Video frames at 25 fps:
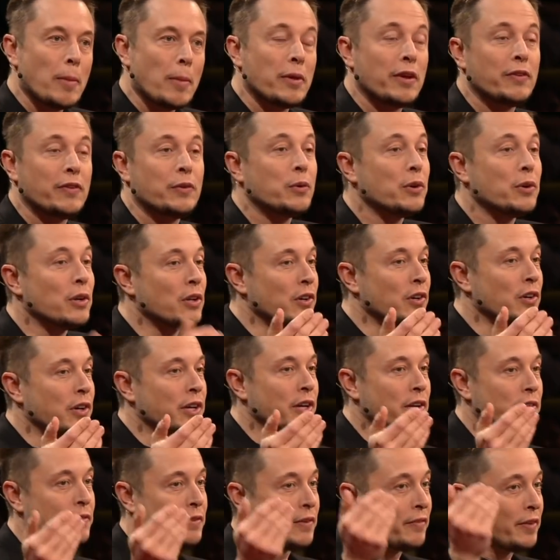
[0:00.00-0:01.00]
If you were to look at
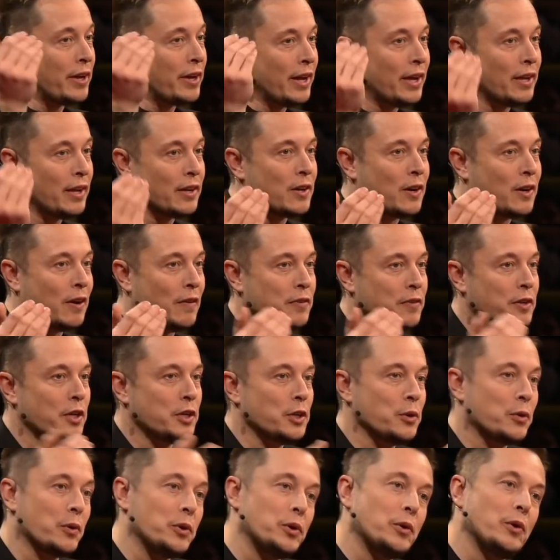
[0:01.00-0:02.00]
it from a helicopter,
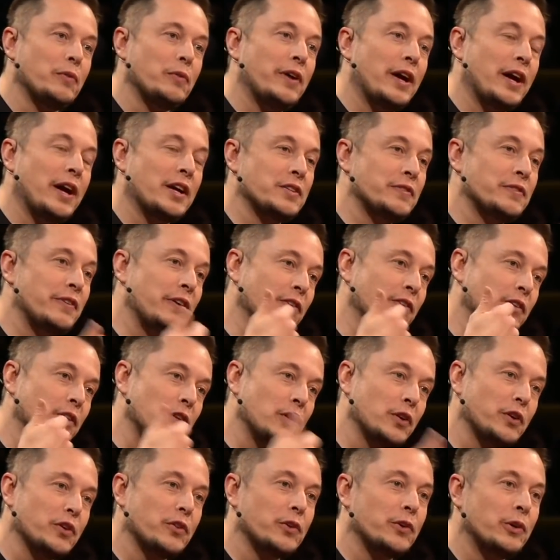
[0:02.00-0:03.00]
you would be actually able to
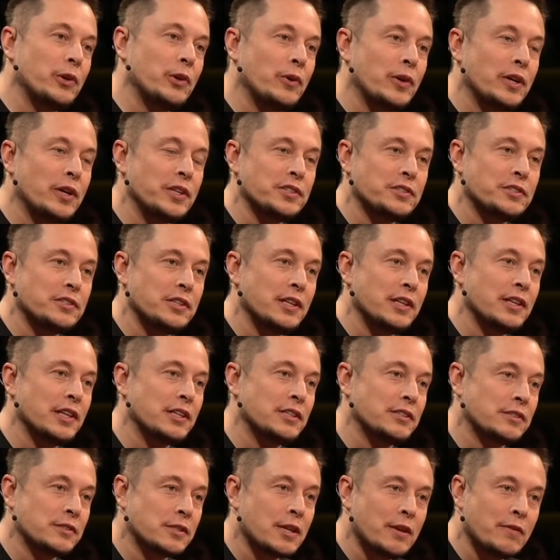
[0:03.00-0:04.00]
look through and see that
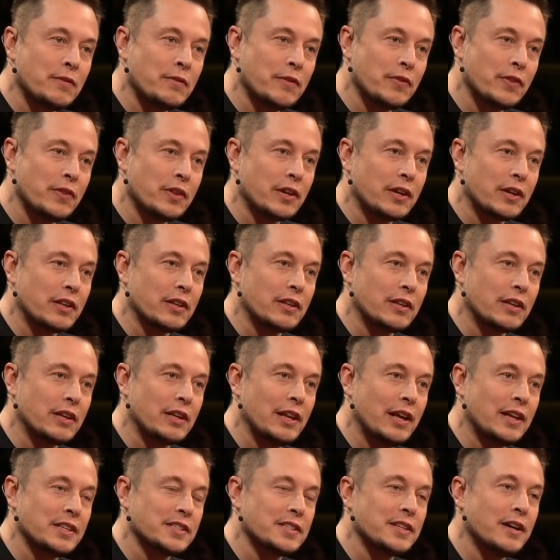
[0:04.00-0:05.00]
some of the
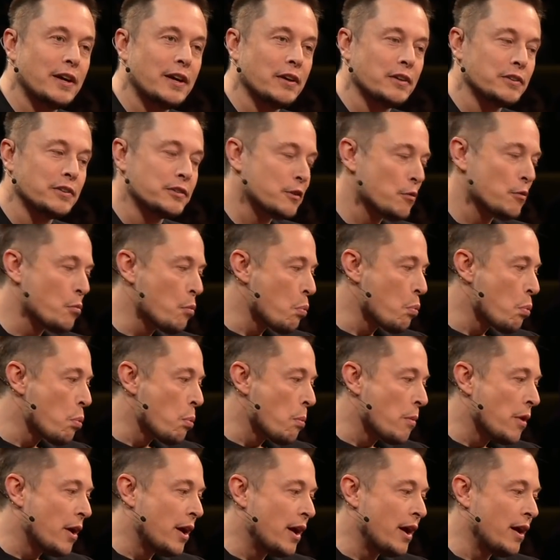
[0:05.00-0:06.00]
glass tiles
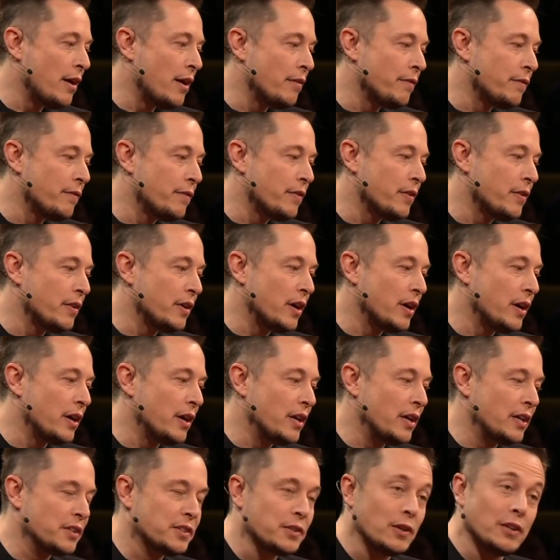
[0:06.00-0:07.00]
have
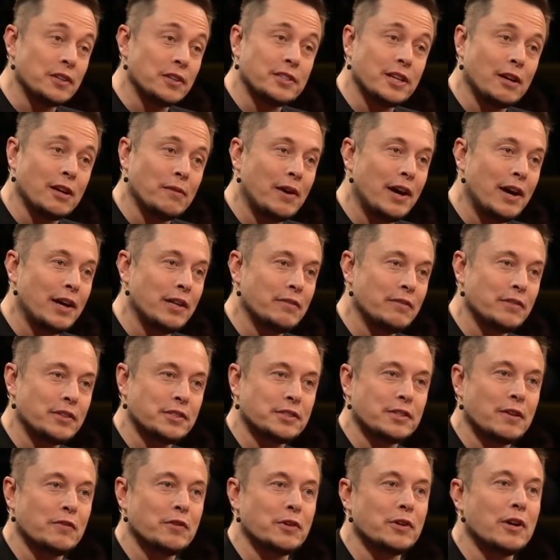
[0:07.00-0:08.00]
a solar cell behind them and
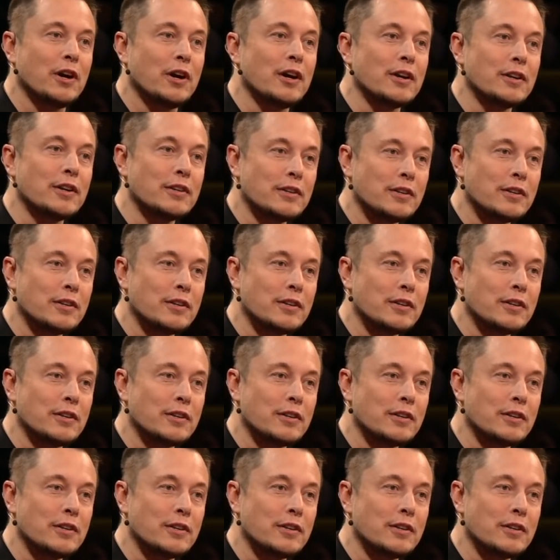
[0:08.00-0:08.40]
some do not.